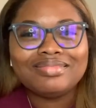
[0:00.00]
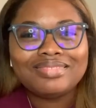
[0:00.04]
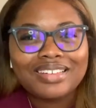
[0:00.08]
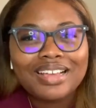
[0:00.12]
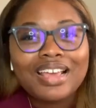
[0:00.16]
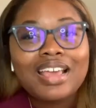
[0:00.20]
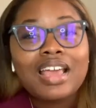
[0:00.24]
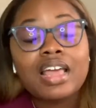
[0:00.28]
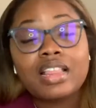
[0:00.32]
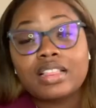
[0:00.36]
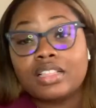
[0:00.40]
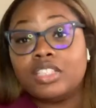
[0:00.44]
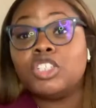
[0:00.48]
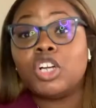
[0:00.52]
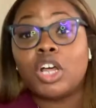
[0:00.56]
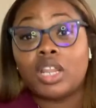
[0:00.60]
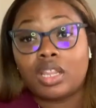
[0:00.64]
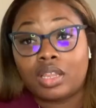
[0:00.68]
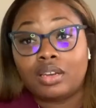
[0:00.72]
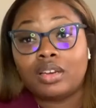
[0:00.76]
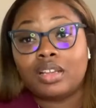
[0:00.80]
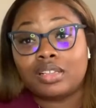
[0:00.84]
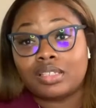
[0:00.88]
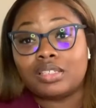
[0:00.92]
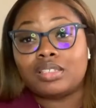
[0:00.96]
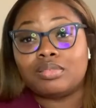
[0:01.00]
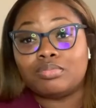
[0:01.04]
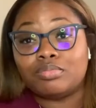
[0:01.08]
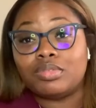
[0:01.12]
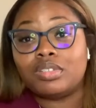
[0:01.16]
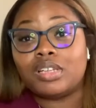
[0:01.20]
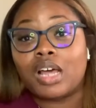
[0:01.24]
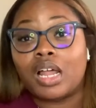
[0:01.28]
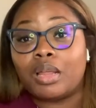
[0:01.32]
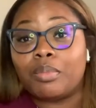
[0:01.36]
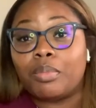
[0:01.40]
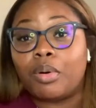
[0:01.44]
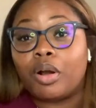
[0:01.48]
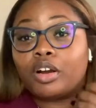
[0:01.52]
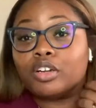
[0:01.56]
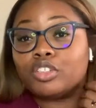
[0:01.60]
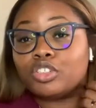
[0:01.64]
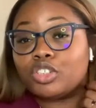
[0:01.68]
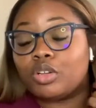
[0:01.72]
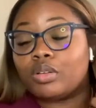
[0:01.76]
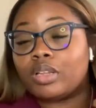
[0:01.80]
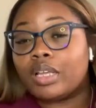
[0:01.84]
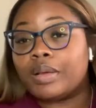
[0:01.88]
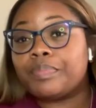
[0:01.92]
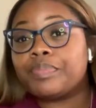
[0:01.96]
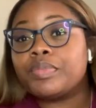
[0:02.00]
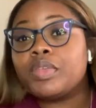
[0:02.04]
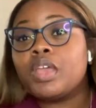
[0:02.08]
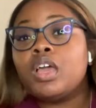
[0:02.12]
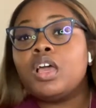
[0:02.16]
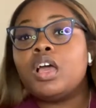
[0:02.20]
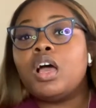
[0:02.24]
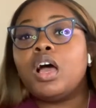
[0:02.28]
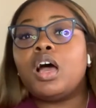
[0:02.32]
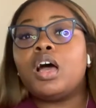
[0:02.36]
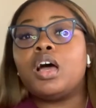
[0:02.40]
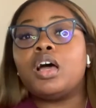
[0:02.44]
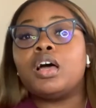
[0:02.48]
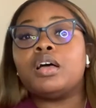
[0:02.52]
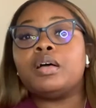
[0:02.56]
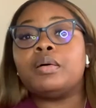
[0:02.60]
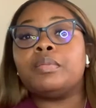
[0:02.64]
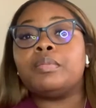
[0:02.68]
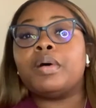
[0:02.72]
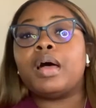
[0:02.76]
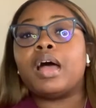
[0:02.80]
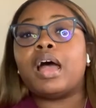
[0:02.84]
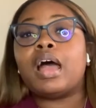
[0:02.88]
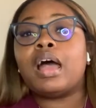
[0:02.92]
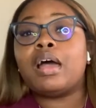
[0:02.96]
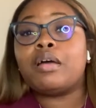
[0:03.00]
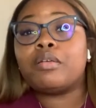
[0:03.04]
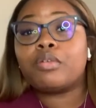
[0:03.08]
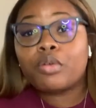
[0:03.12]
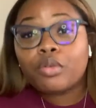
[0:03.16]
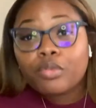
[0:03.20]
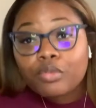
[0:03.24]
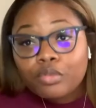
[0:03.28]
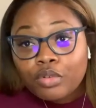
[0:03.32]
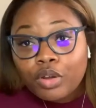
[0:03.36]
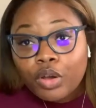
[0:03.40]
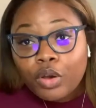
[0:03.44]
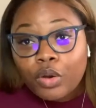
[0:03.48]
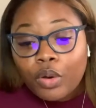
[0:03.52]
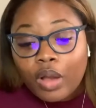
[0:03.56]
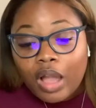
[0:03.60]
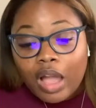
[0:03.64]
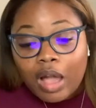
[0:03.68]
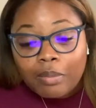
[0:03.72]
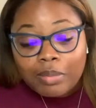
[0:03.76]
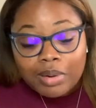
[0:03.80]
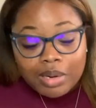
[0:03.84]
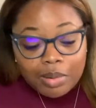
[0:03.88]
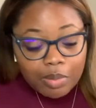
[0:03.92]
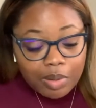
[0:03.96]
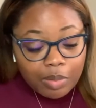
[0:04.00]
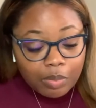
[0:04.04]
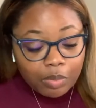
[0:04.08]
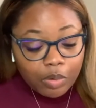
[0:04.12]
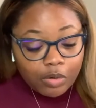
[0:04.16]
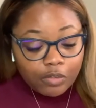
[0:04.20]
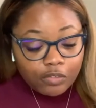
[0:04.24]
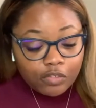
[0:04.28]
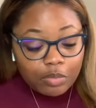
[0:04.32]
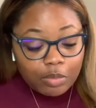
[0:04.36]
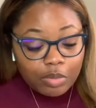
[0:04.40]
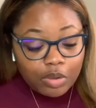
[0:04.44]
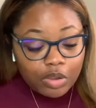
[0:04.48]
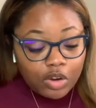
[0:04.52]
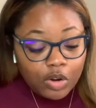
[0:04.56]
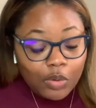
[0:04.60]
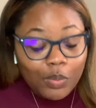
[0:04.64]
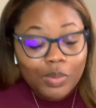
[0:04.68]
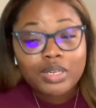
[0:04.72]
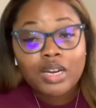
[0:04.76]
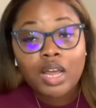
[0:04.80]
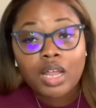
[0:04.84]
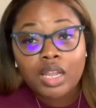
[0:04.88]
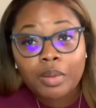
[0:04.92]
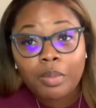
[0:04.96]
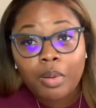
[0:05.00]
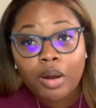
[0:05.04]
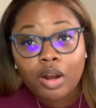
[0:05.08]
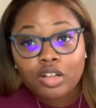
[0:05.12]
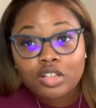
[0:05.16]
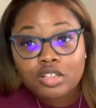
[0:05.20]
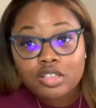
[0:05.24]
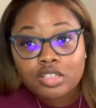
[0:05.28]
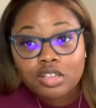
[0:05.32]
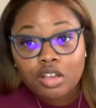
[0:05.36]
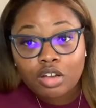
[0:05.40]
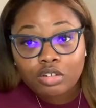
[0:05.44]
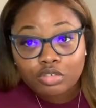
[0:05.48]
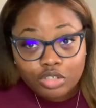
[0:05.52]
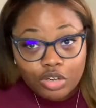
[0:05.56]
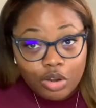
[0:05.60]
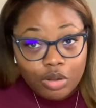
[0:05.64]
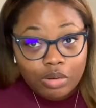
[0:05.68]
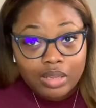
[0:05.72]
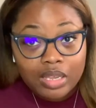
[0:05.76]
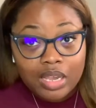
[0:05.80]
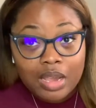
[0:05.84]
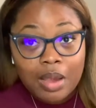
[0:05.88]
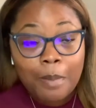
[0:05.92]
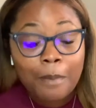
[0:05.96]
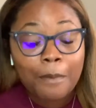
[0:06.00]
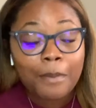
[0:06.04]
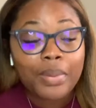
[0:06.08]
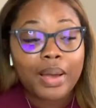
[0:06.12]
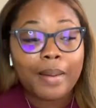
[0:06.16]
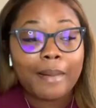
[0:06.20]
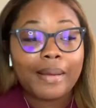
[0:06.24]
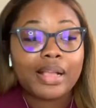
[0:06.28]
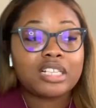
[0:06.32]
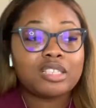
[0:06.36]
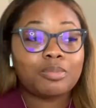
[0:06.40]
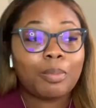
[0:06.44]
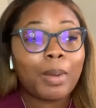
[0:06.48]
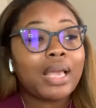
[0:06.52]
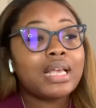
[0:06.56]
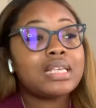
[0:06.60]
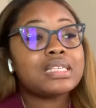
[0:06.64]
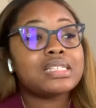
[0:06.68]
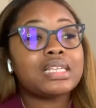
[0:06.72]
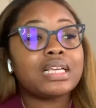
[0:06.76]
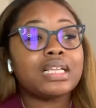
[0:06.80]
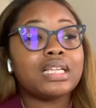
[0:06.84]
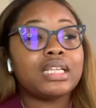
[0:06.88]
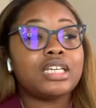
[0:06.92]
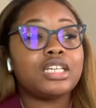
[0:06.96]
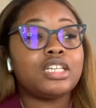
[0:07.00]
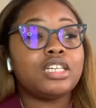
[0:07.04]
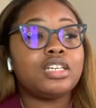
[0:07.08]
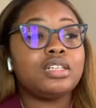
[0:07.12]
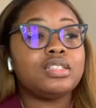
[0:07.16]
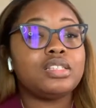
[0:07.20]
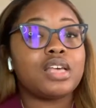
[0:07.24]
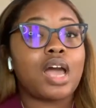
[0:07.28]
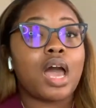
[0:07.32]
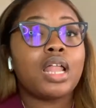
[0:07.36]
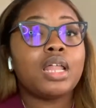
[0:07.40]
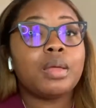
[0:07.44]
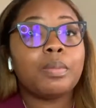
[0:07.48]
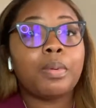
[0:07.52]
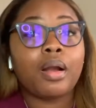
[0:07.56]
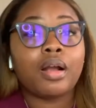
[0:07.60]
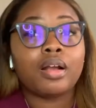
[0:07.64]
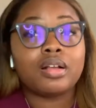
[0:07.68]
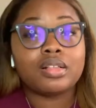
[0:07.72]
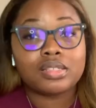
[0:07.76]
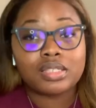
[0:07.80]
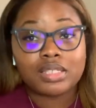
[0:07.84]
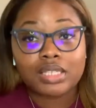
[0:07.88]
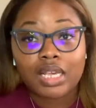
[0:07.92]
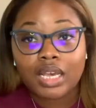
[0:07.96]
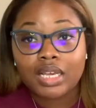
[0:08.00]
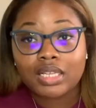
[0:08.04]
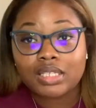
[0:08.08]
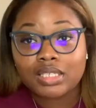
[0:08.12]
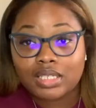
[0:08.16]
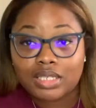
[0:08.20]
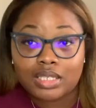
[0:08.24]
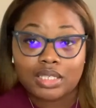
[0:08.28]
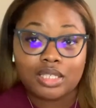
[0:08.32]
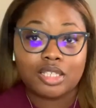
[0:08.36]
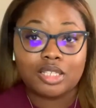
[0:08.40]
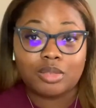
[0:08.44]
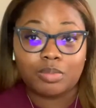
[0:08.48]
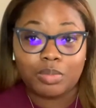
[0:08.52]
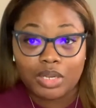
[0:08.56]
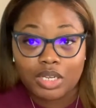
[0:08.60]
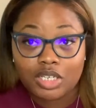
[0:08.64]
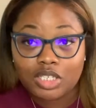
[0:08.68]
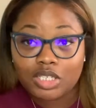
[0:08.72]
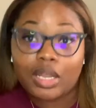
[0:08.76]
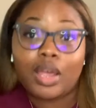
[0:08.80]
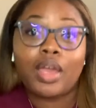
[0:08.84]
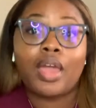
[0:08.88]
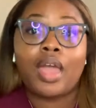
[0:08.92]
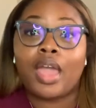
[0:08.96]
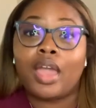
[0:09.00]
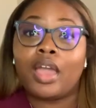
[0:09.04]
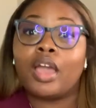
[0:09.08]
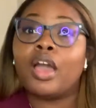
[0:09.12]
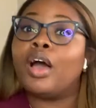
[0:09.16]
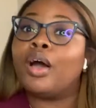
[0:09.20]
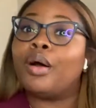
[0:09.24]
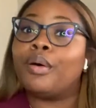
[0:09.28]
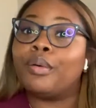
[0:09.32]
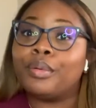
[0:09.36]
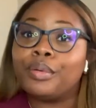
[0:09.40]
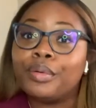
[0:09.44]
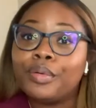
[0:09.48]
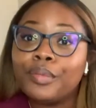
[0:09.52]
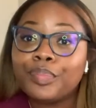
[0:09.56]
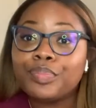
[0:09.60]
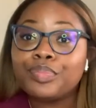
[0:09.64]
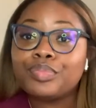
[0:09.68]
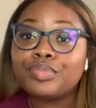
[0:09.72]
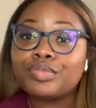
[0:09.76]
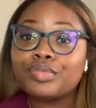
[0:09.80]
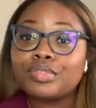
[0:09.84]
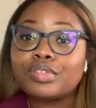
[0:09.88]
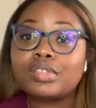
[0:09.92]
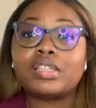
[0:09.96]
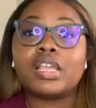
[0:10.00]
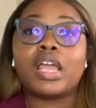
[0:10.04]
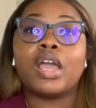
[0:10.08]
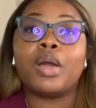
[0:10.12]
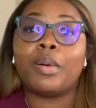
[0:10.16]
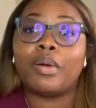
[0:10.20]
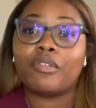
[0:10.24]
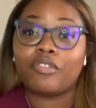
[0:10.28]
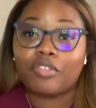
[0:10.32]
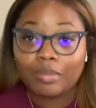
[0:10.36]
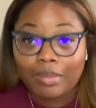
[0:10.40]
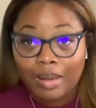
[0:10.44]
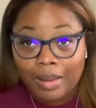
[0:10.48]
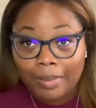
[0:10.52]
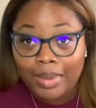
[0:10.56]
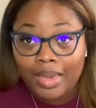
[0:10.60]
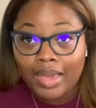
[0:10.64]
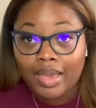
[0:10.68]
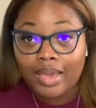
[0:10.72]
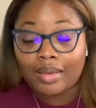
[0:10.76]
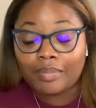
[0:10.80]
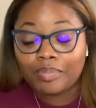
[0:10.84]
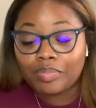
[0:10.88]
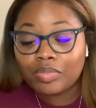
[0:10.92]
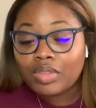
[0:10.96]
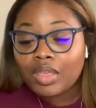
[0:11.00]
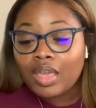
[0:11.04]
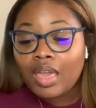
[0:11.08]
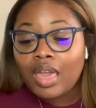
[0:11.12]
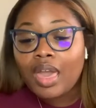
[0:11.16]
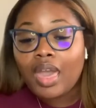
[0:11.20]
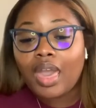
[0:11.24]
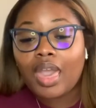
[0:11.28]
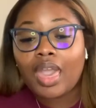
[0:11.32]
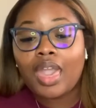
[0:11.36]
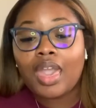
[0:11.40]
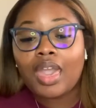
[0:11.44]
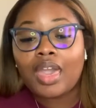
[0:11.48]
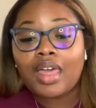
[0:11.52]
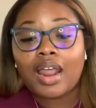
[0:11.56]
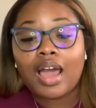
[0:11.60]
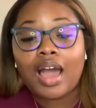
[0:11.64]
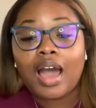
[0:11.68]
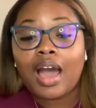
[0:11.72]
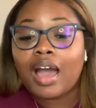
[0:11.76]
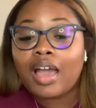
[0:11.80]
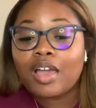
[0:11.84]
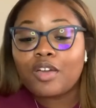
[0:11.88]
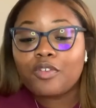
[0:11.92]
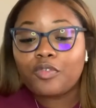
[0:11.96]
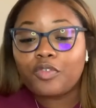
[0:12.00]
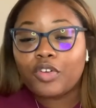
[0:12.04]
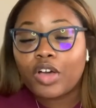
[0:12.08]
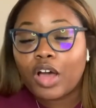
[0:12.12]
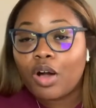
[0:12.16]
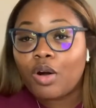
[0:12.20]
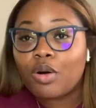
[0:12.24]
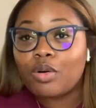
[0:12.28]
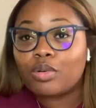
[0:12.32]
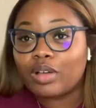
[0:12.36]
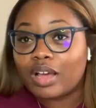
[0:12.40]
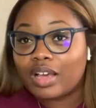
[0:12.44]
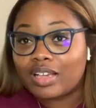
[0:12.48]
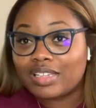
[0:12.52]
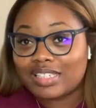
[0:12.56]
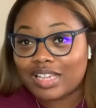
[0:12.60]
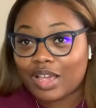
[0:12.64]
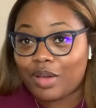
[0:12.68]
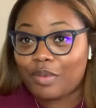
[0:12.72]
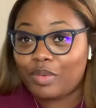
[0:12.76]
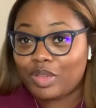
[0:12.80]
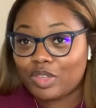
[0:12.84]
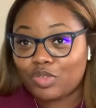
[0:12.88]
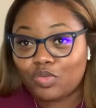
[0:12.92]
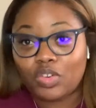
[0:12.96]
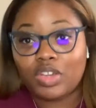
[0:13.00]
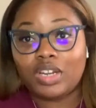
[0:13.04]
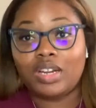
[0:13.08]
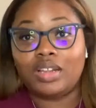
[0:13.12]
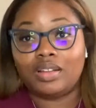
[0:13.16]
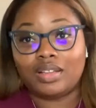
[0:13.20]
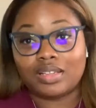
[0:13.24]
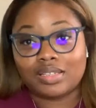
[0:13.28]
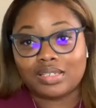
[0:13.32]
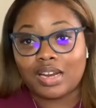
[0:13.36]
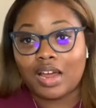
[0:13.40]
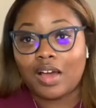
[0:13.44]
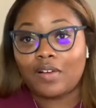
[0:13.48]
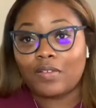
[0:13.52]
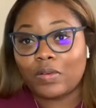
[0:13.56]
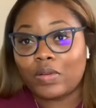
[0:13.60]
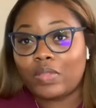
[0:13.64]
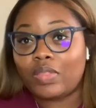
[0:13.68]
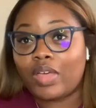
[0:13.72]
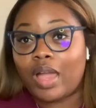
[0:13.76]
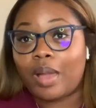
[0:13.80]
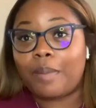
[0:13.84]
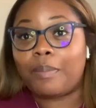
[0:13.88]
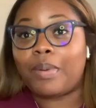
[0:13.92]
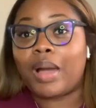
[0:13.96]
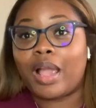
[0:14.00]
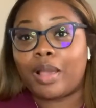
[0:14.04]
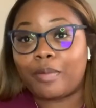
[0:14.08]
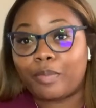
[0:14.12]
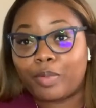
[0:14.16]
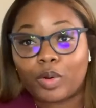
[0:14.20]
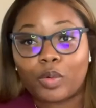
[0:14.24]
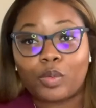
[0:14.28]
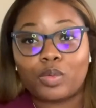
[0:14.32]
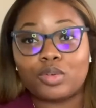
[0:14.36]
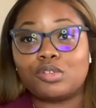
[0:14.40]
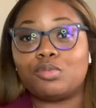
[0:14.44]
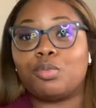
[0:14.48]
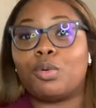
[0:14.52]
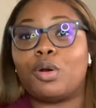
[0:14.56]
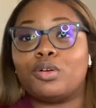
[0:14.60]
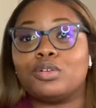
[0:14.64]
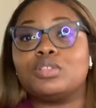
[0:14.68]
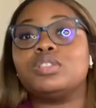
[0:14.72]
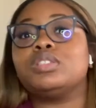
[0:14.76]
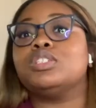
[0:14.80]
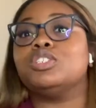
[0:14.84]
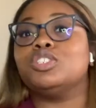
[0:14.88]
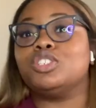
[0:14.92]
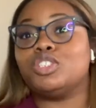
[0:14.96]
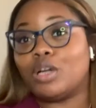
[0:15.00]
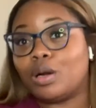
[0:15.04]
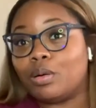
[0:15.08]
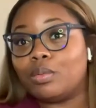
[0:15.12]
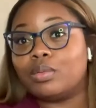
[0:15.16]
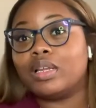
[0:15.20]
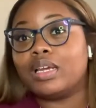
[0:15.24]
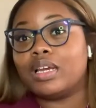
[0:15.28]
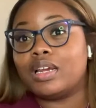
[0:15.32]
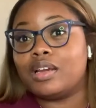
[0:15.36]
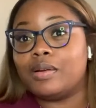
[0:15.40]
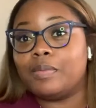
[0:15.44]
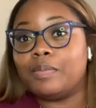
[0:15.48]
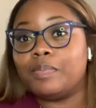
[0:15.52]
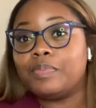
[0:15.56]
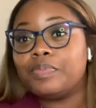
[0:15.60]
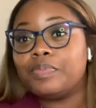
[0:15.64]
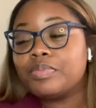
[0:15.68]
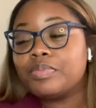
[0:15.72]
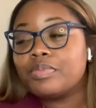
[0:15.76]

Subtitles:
That's some Dolly Parton Jolene. I don't know how many people are familiar with Dolly Parton's song Jolene, but it's basically Dolly Parton singing to this bitch like, hey, go, stay away from my man. And I felt as I was reading this novel that Piper was worse than Jolene.